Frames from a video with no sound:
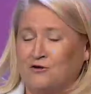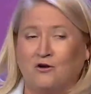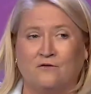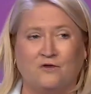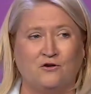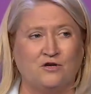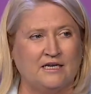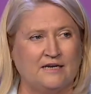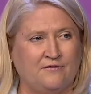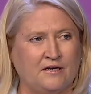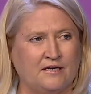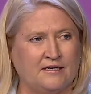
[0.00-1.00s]
all of you to
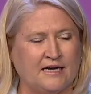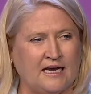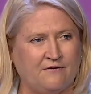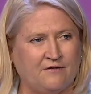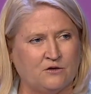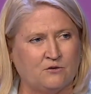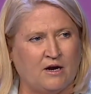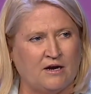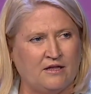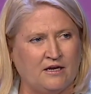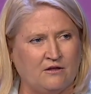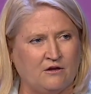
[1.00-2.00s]
leave here today, and if there's
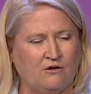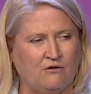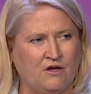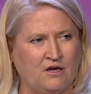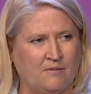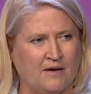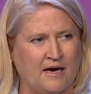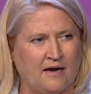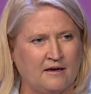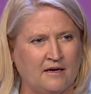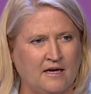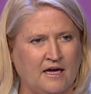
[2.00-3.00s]
one thing that you think
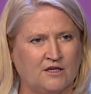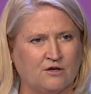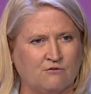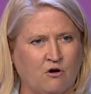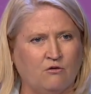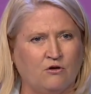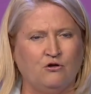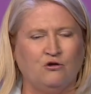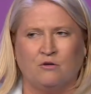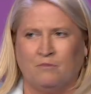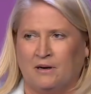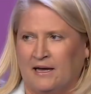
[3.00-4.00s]
about, it's the role that
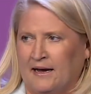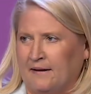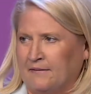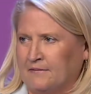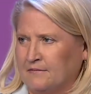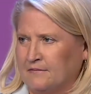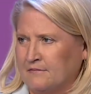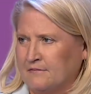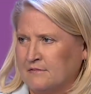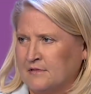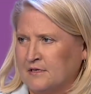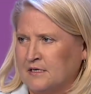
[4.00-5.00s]
you can play.
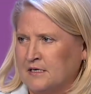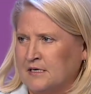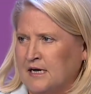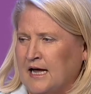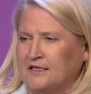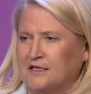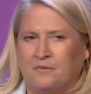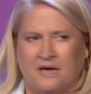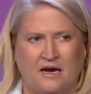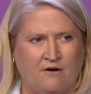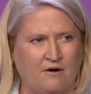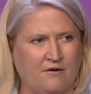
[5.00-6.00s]
As a
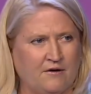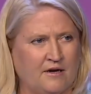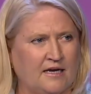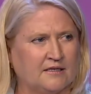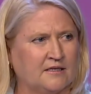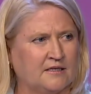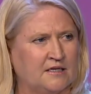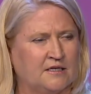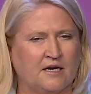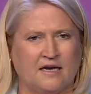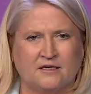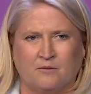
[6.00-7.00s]
parent, as a
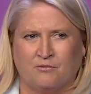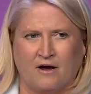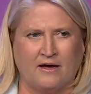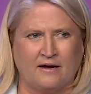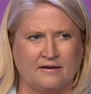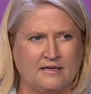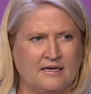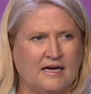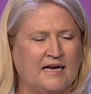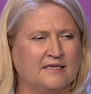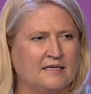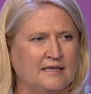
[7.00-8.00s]
sister, as a brother,
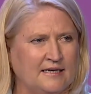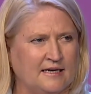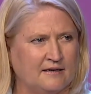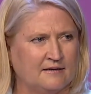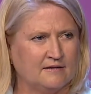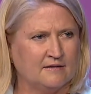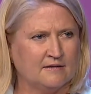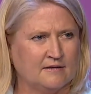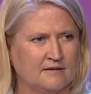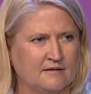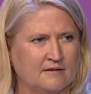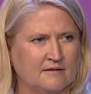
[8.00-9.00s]
as a leader,
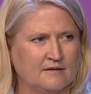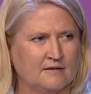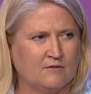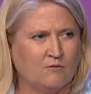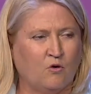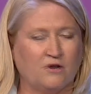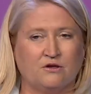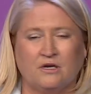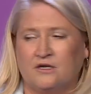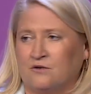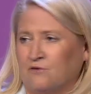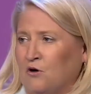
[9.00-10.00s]
what
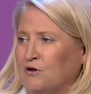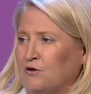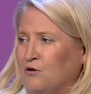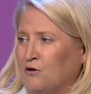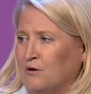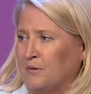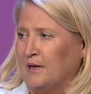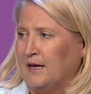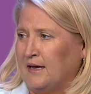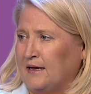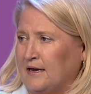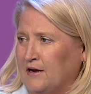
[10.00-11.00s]
is the role that you're going to
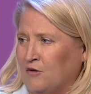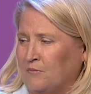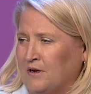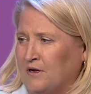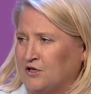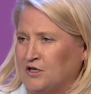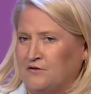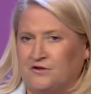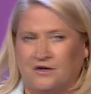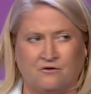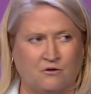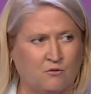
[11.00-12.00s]
play in helping achieve
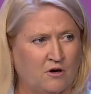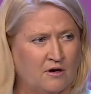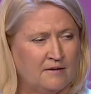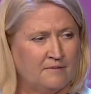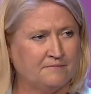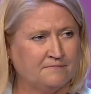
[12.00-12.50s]
gender equality?